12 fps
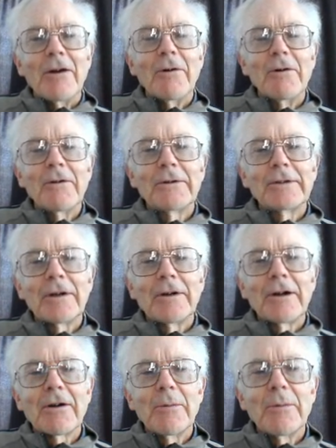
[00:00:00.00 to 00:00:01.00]
Laws are
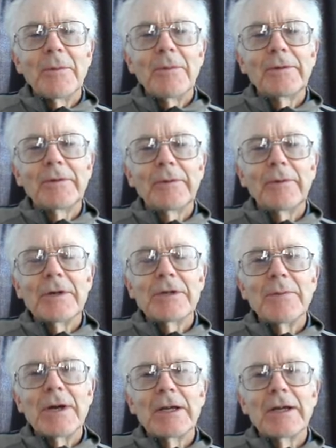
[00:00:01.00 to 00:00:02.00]
like cobwebs
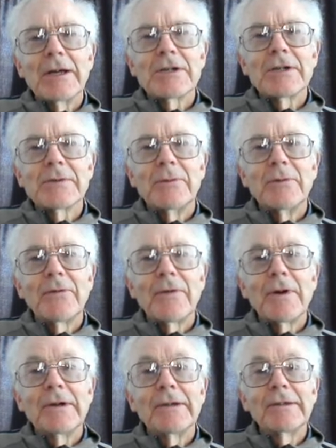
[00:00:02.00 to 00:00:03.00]
which may catch small
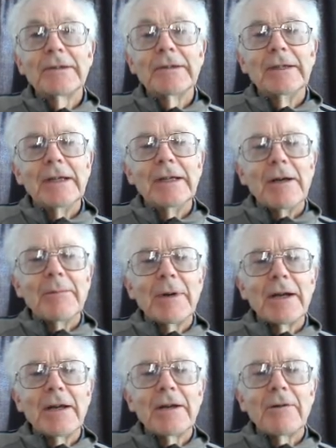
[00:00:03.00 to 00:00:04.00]
flies,
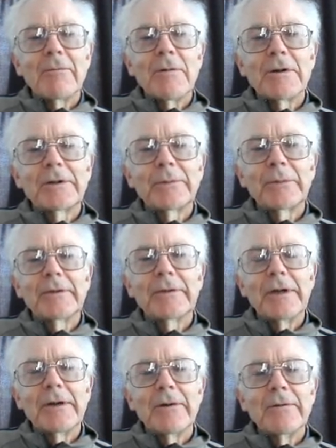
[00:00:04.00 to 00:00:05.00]
but let wasps
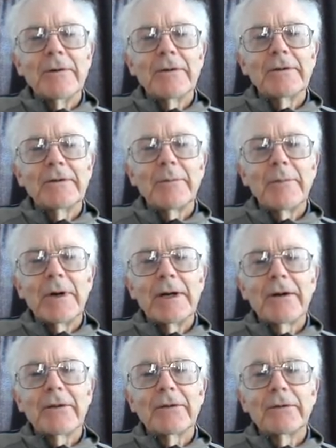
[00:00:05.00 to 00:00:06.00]
and hornets break
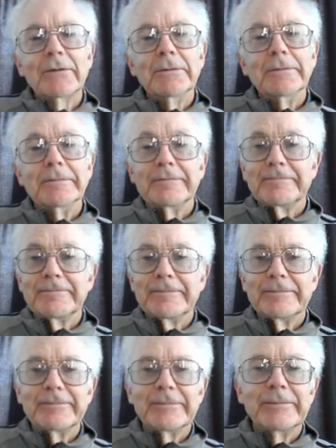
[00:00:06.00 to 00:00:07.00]
through.
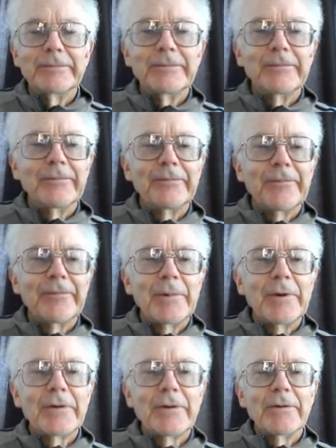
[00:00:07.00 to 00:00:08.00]

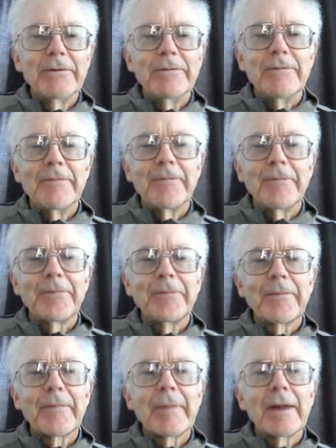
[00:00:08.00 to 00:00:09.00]
Very true.
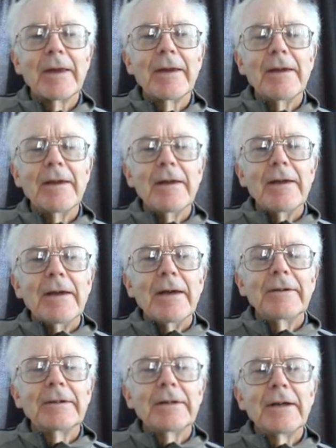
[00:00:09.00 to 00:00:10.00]

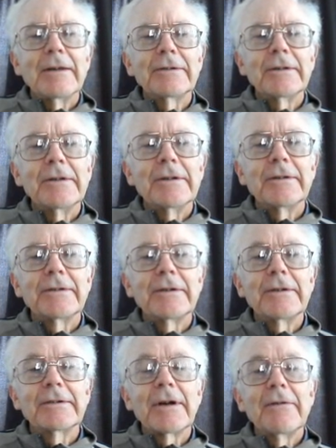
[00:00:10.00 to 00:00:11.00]
Is another scientist.
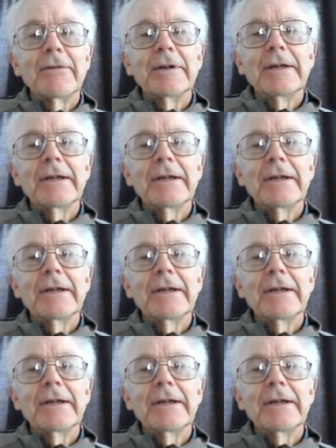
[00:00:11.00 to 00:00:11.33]
Discovery